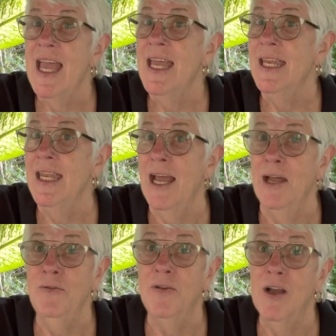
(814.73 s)

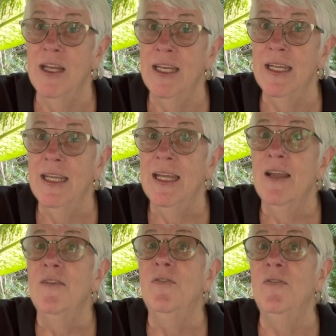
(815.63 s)
Not fun,
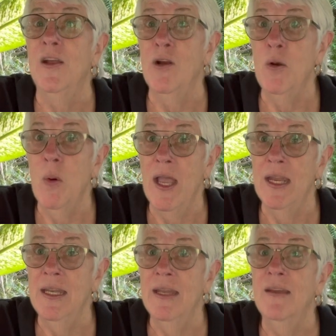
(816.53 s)
very wet,
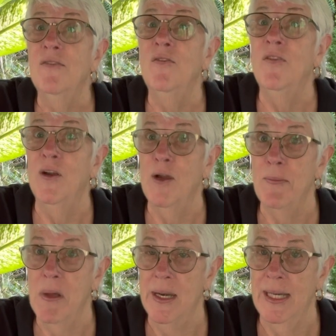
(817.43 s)
very
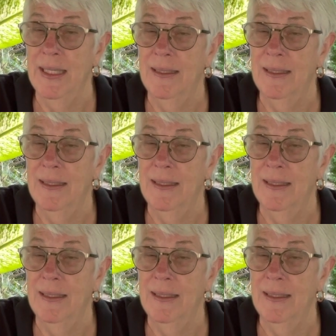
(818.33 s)
muddy.